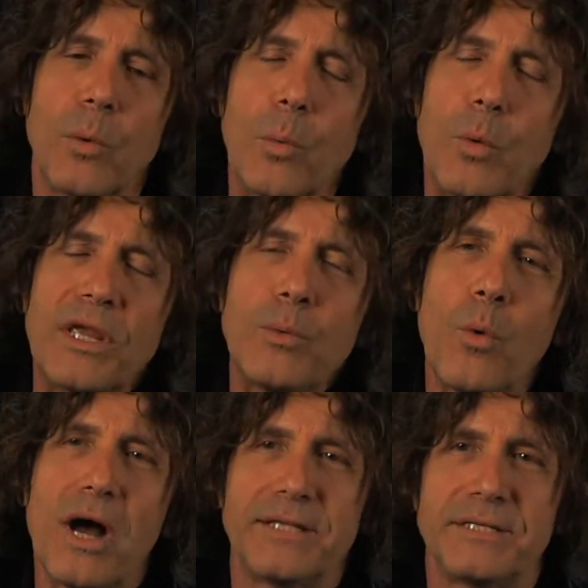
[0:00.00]
We
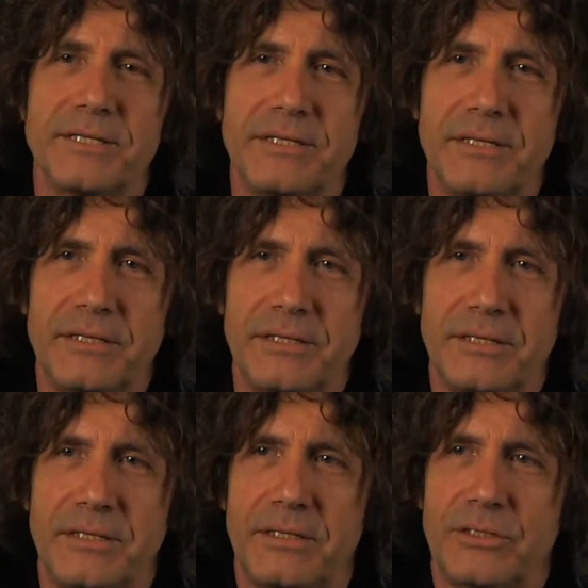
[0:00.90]
wanted
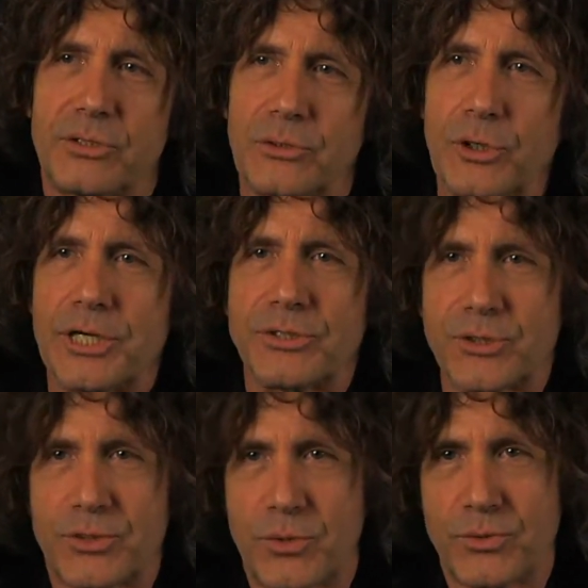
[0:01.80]
to look at
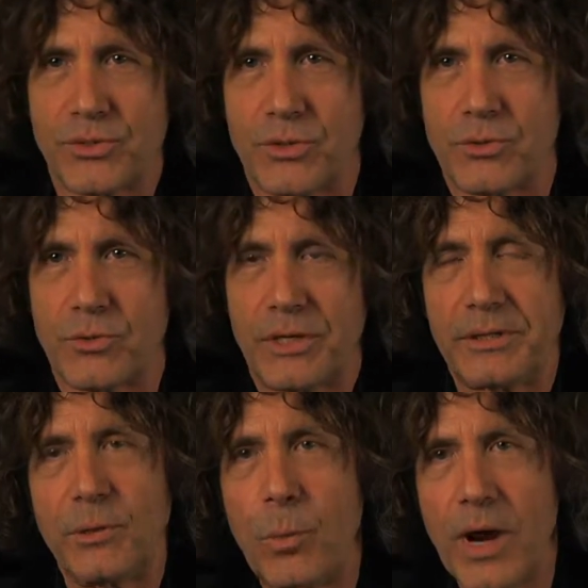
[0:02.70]
SoZo in
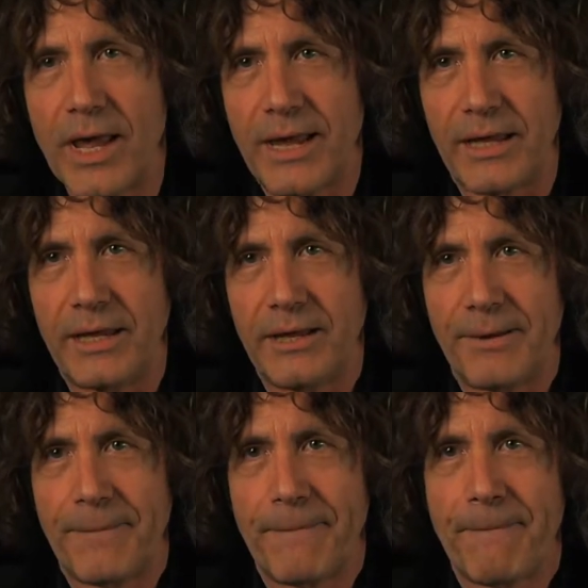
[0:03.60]
a way
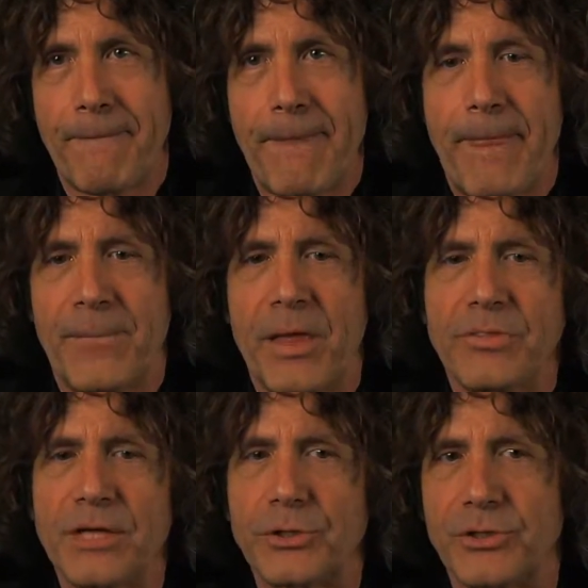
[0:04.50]

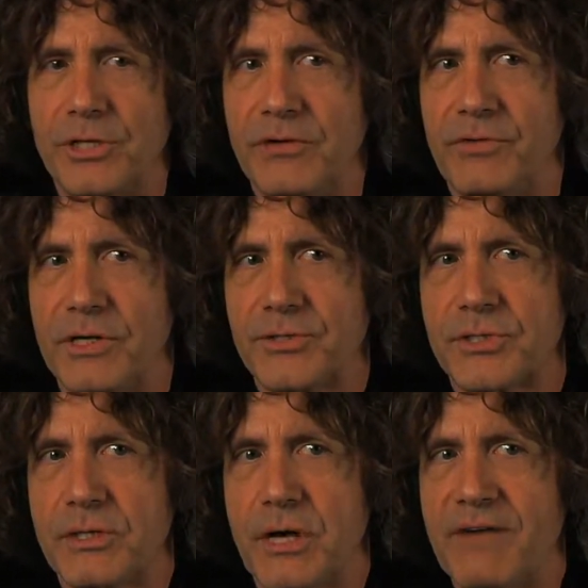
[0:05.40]
that could give us
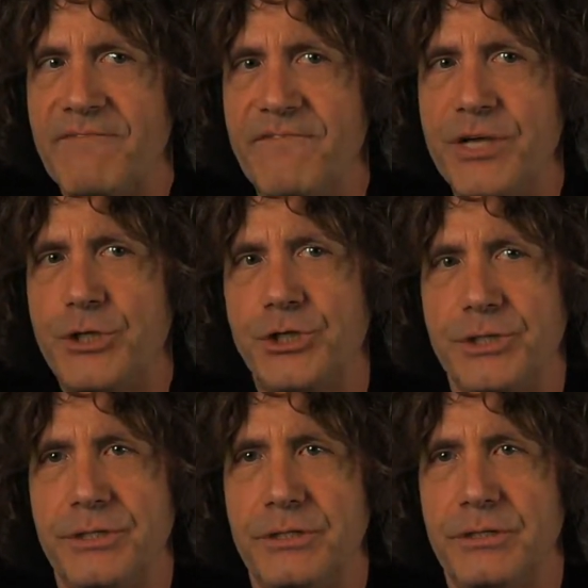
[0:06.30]
a
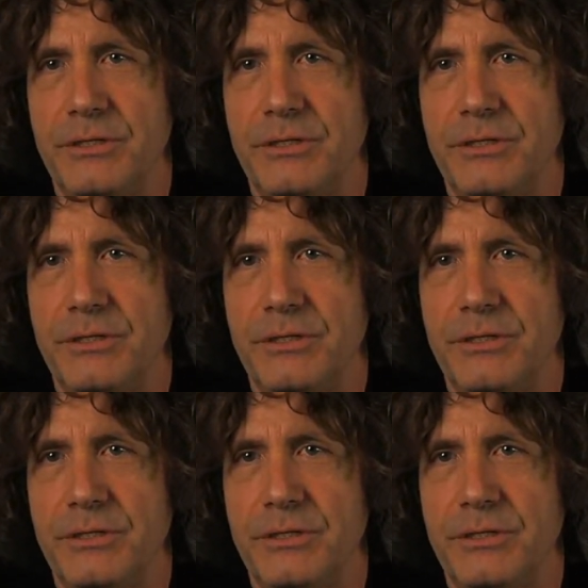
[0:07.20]
vision